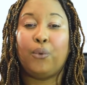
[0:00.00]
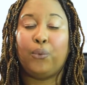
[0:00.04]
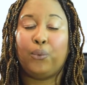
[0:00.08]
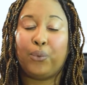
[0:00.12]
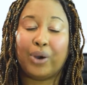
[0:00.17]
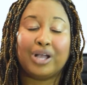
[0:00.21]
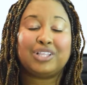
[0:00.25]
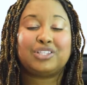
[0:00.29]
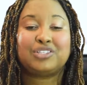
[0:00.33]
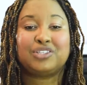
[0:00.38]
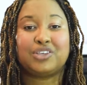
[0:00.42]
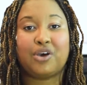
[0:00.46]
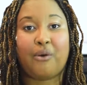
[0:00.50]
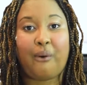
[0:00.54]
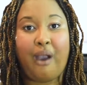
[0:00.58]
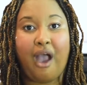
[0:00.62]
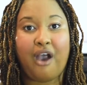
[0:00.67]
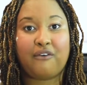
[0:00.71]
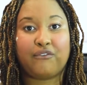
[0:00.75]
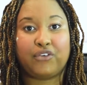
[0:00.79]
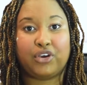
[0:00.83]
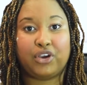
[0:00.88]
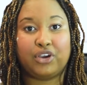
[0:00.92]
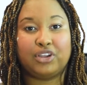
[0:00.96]

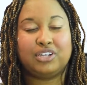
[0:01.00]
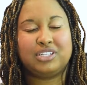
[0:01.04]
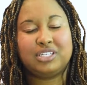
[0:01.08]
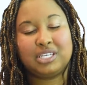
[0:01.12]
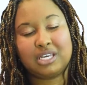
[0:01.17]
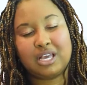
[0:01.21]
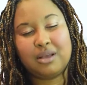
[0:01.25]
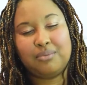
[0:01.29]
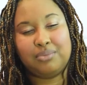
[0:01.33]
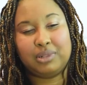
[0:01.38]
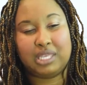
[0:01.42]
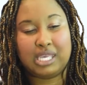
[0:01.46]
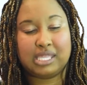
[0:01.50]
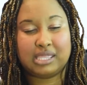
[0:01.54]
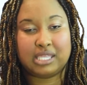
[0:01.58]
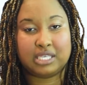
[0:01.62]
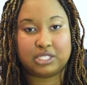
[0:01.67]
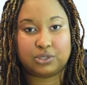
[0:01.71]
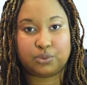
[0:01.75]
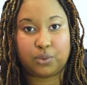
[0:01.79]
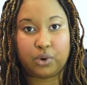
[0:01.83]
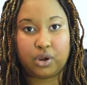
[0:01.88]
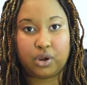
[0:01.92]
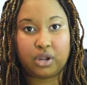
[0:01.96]
whatsoever to complete
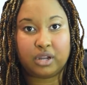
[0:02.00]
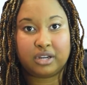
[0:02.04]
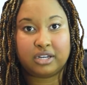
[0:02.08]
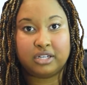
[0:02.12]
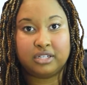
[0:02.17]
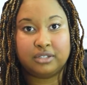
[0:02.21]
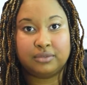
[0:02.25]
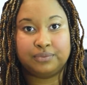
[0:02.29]
this work.